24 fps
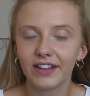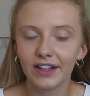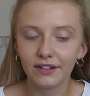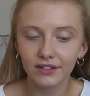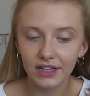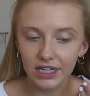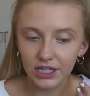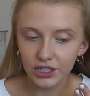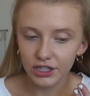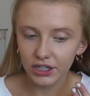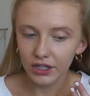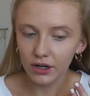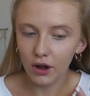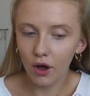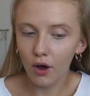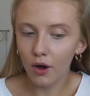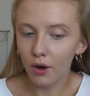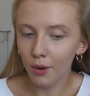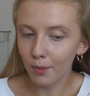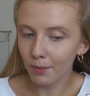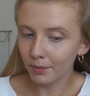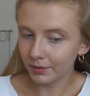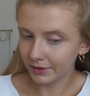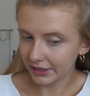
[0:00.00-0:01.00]
foundation
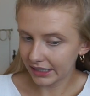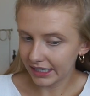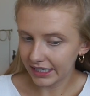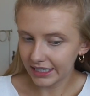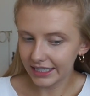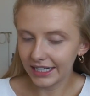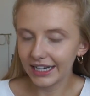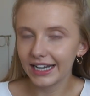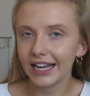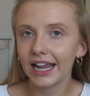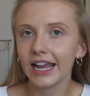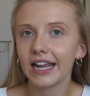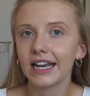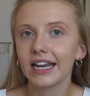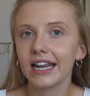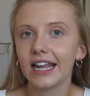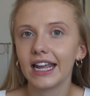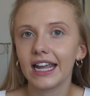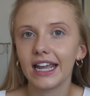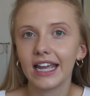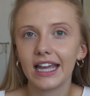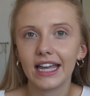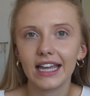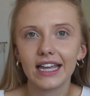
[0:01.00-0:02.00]
all blended in.
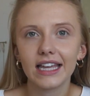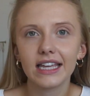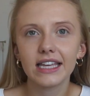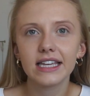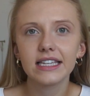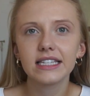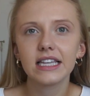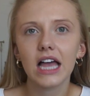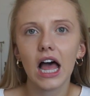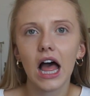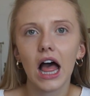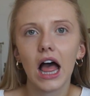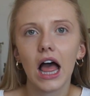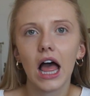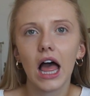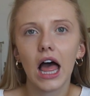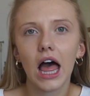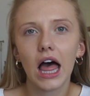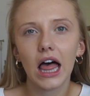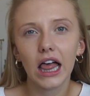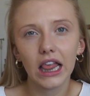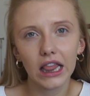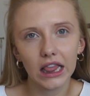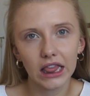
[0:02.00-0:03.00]
It is
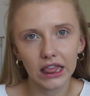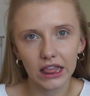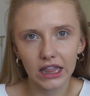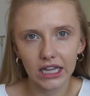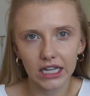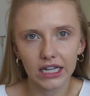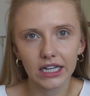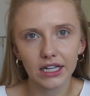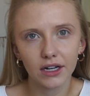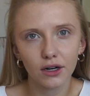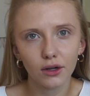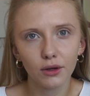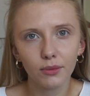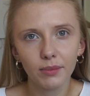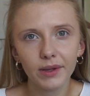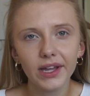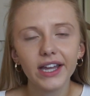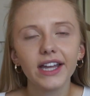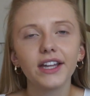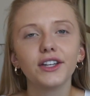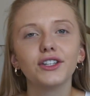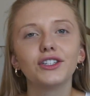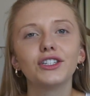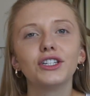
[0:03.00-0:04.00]
a little
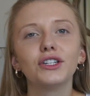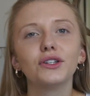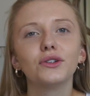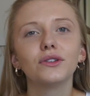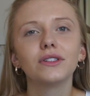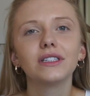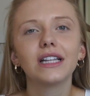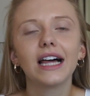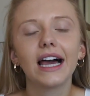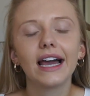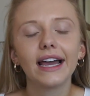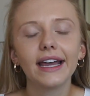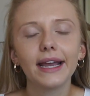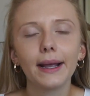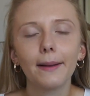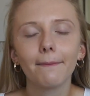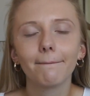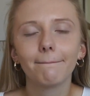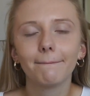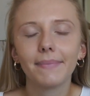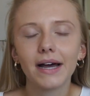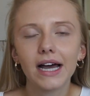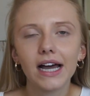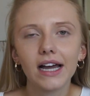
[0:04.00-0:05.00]
bit too
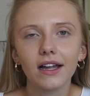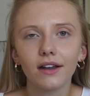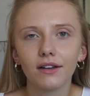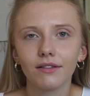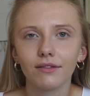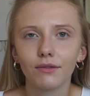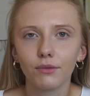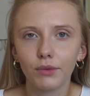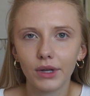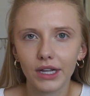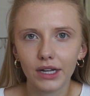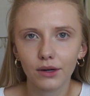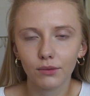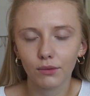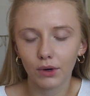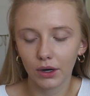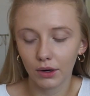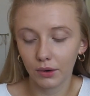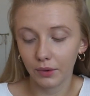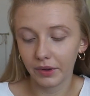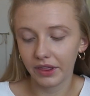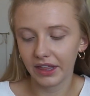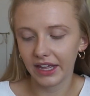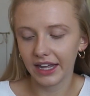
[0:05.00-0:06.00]
light, but we can
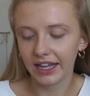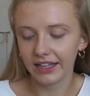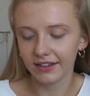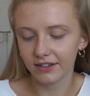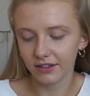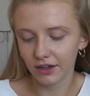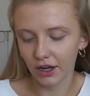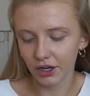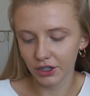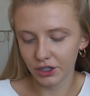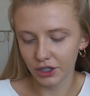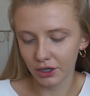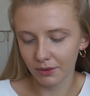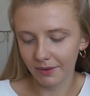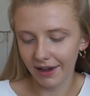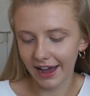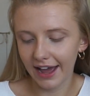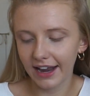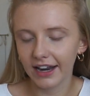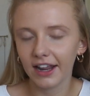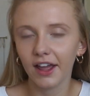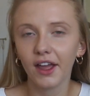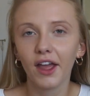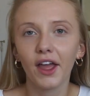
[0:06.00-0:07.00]
work with it. It's not too
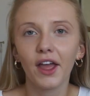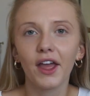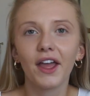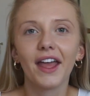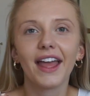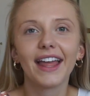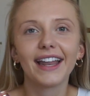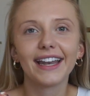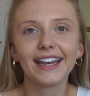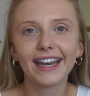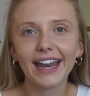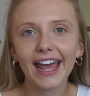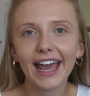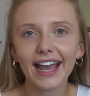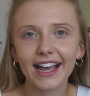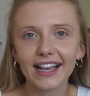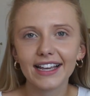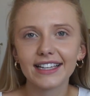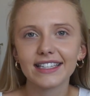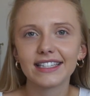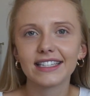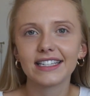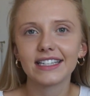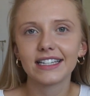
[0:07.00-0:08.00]
bad.
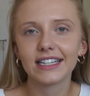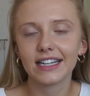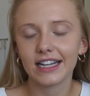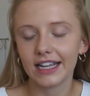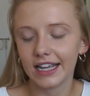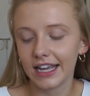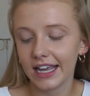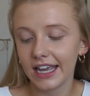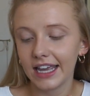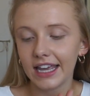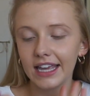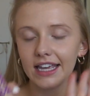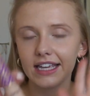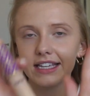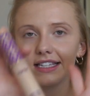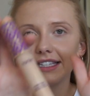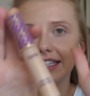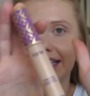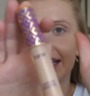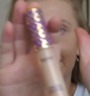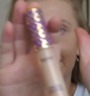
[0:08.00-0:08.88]
Next is